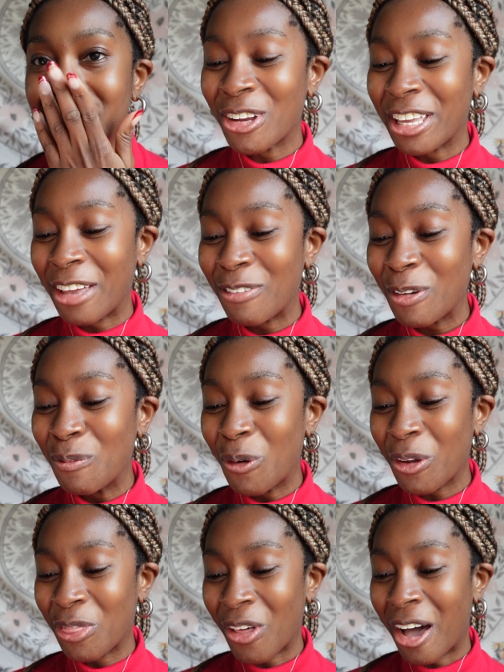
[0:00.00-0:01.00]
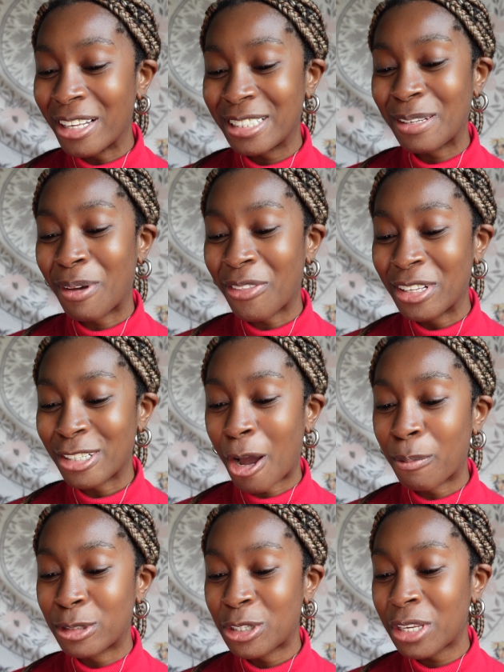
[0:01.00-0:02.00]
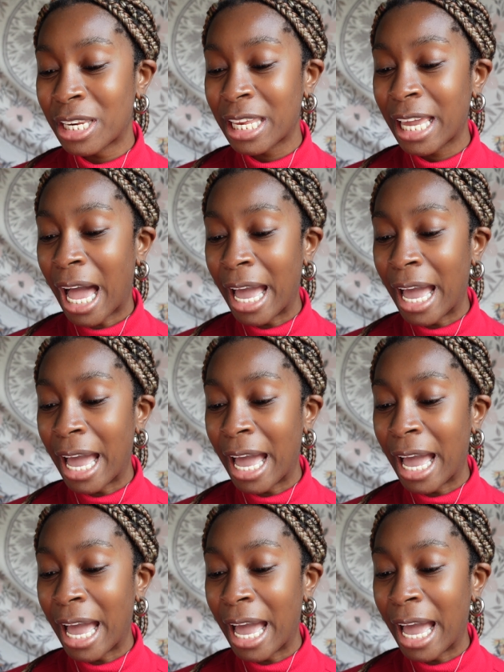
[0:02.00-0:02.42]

After giving more thoughts about this opportunity,